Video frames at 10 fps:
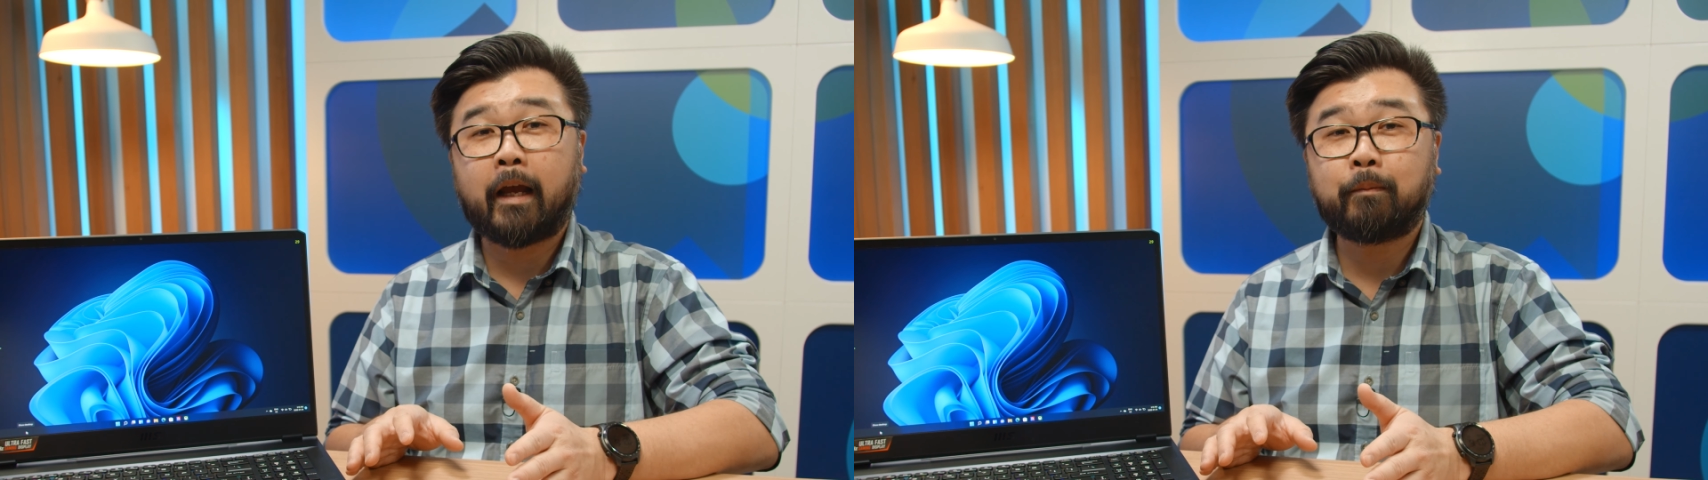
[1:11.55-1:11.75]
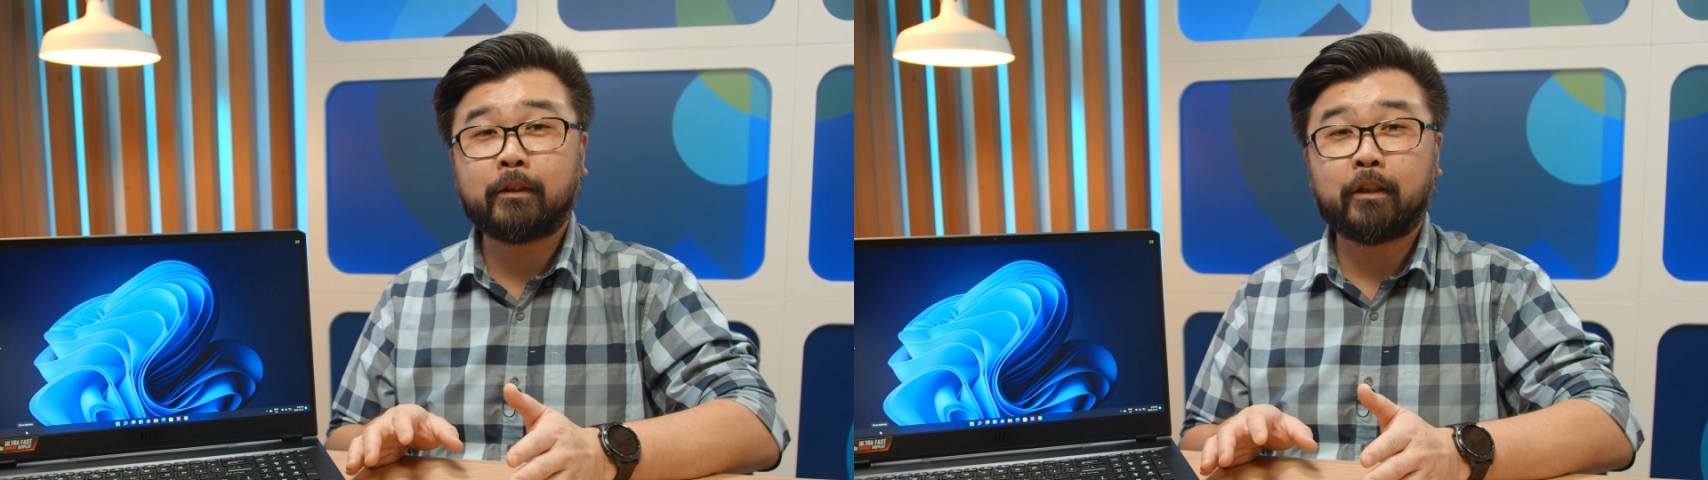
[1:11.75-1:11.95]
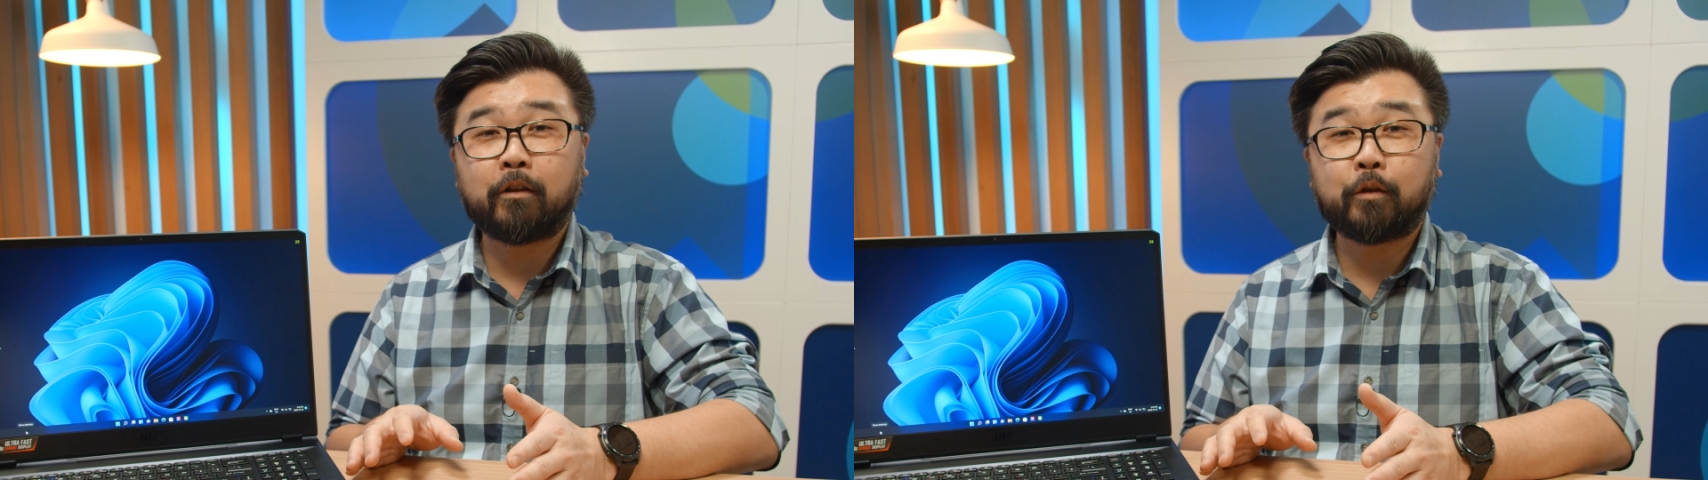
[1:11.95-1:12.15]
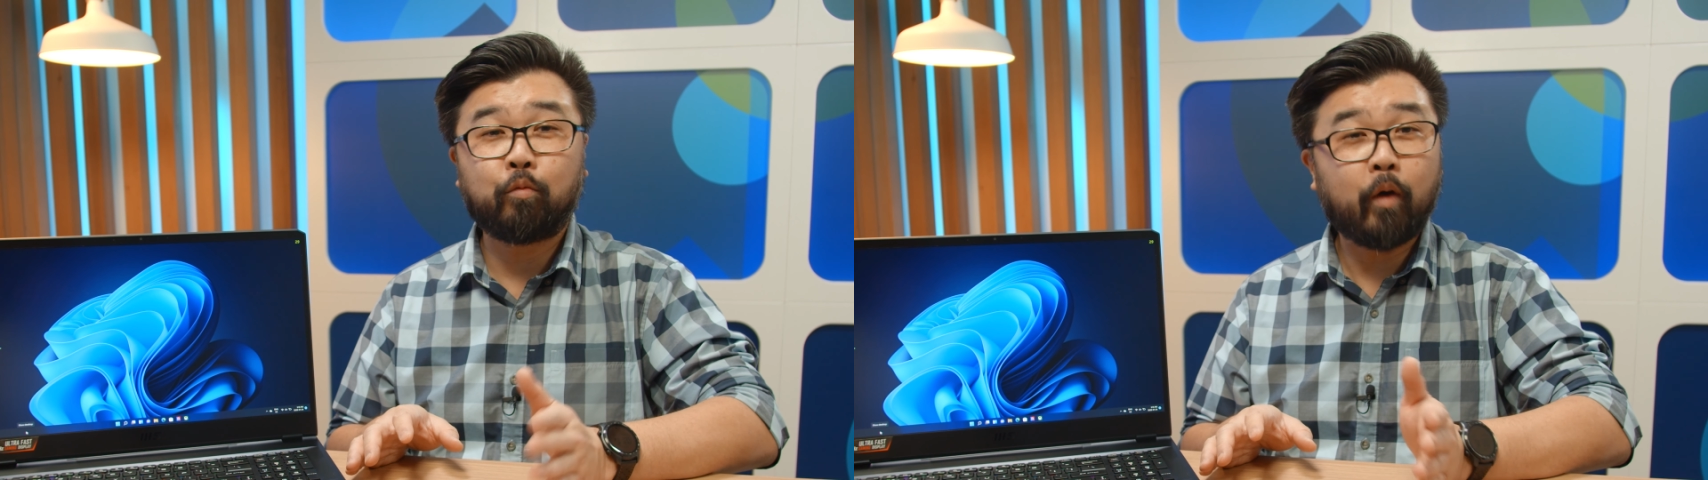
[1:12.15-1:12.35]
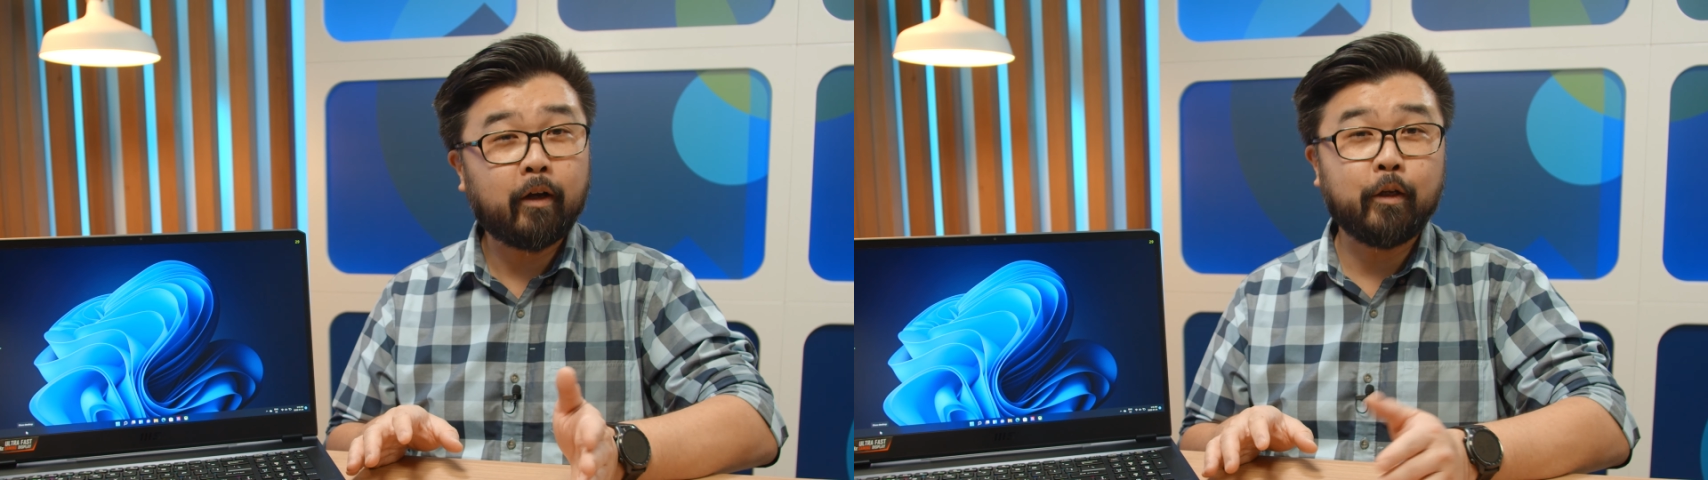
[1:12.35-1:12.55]
episodes
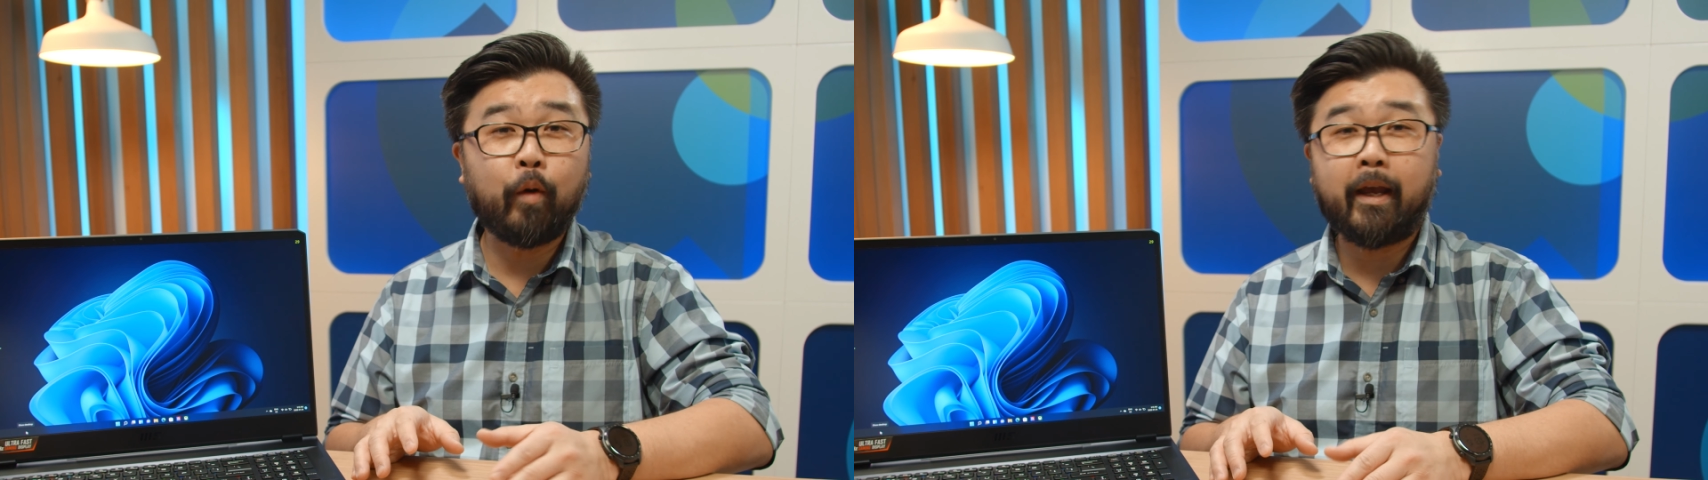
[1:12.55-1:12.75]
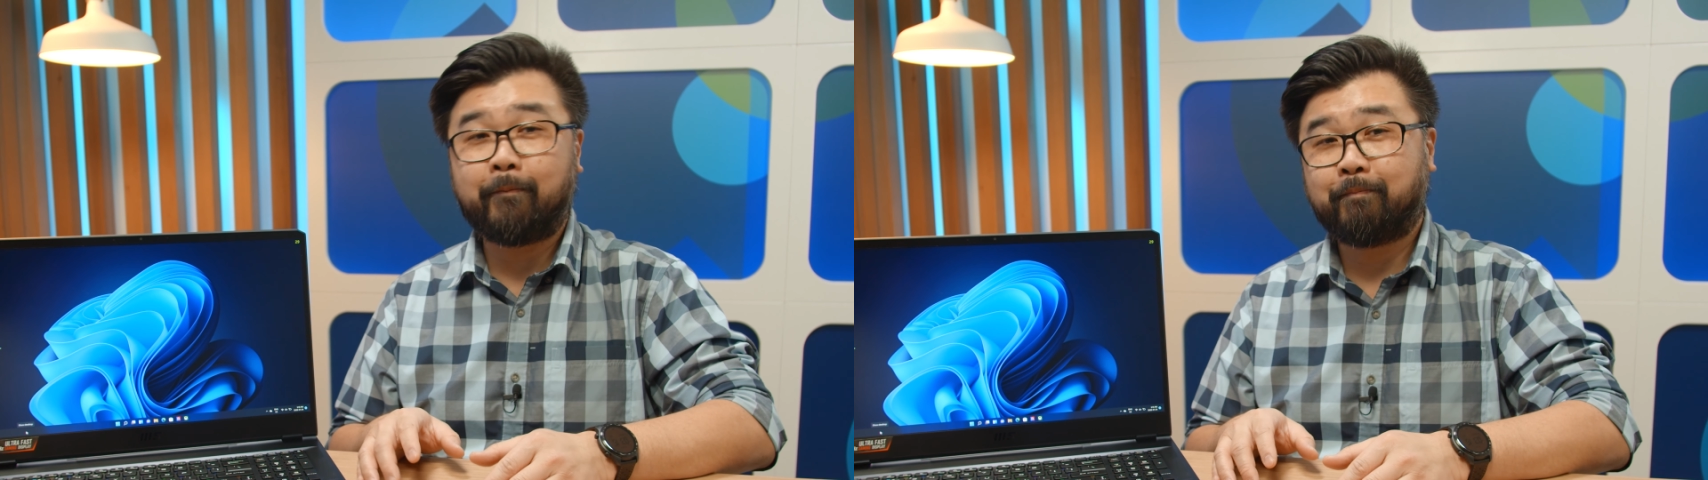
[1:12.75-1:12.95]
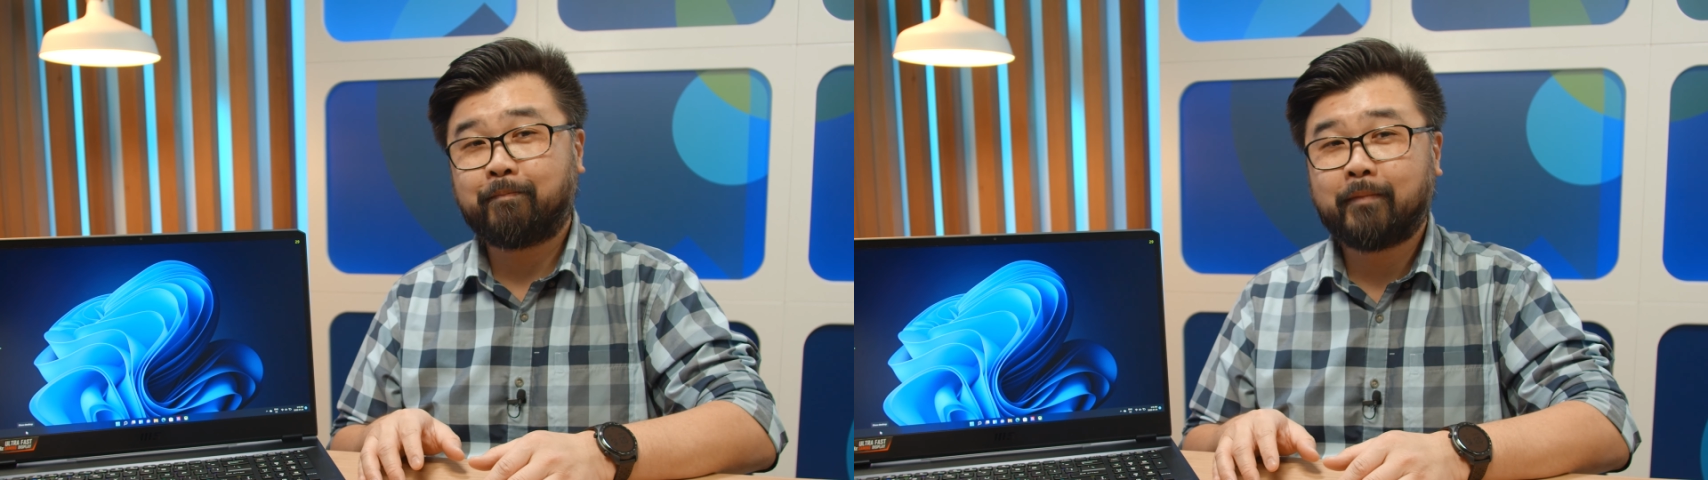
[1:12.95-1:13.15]
while you wait.